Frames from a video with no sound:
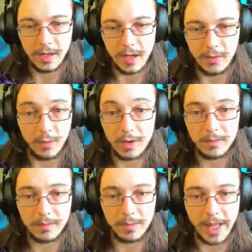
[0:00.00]

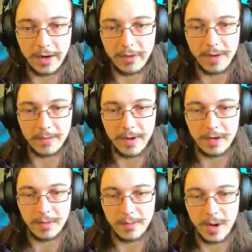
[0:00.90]
one black rabbit
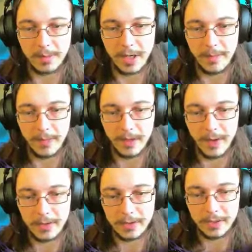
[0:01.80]
randomly popped up, and now there's this